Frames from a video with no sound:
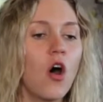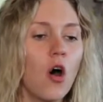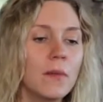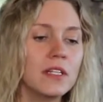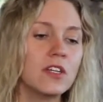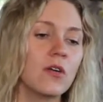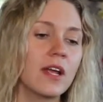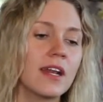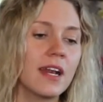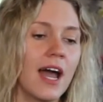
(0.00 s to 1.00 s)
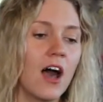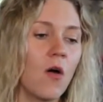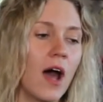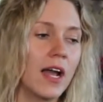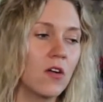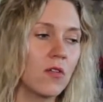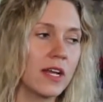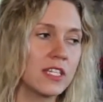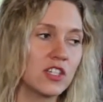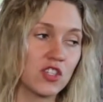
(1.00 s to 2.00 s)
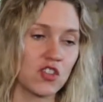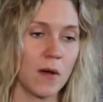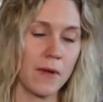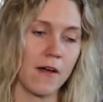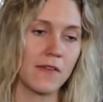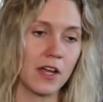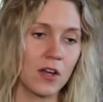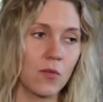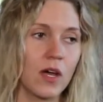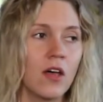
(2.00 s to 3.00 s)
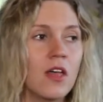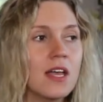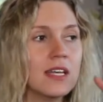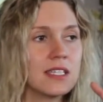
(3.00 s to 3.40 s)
all be donated out. I don't like to just drop it off at Goodwill.